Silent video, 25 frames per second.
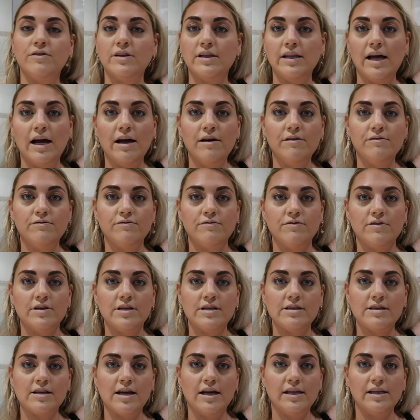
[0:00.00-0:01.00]
for Love,
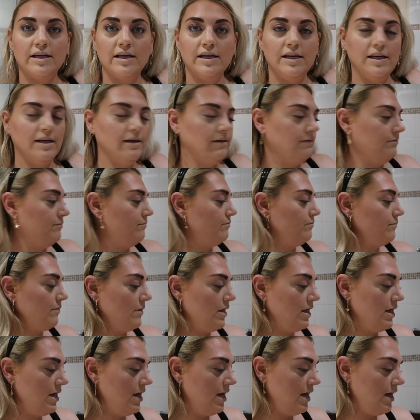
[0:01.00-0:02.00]
this color here,
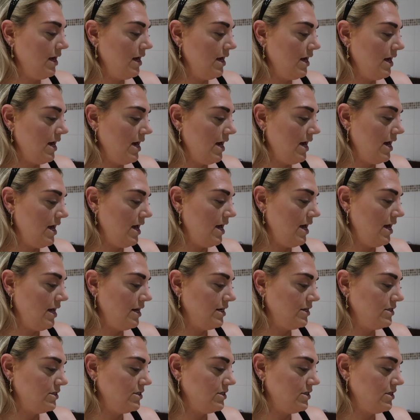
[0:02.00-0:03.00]

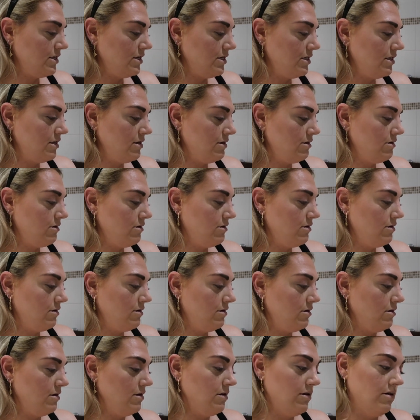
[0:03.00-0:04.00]
and
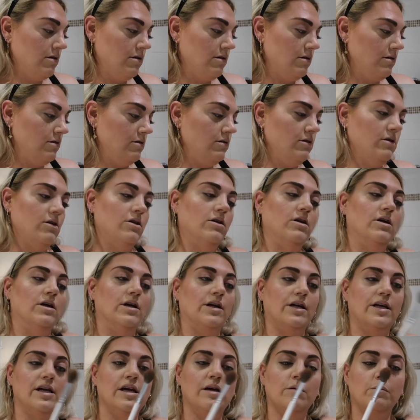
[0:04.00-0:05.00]
not a
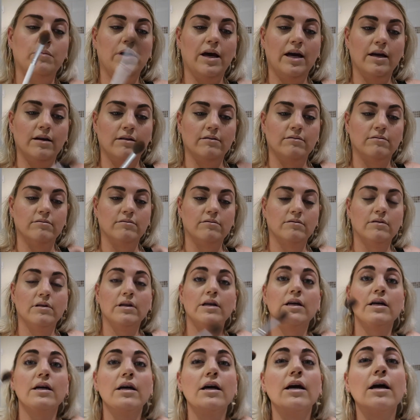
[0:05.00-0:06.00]
lot of kickback.
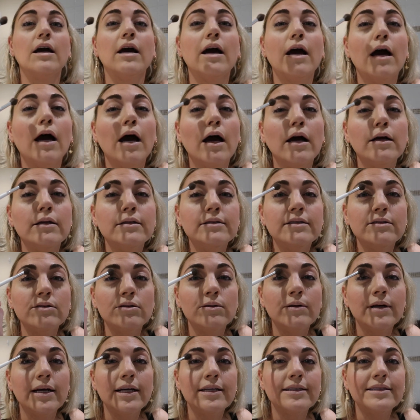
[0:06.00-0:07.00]
To
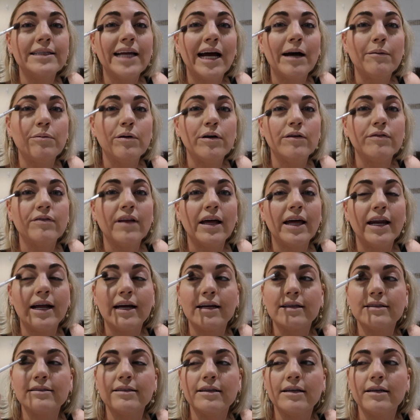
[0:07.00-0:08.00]
always tap off that
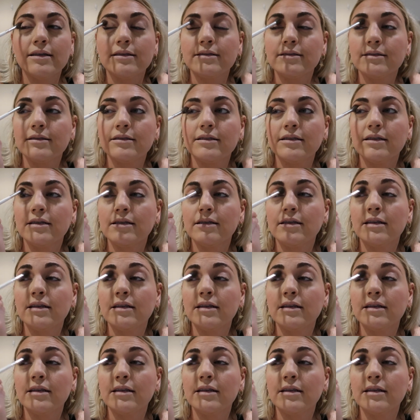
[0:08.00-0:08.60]
excess